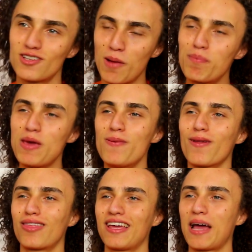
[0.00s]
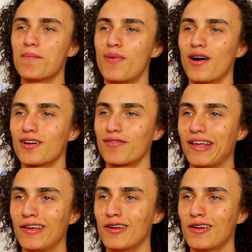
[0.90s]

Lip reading: Some people think I'm part of the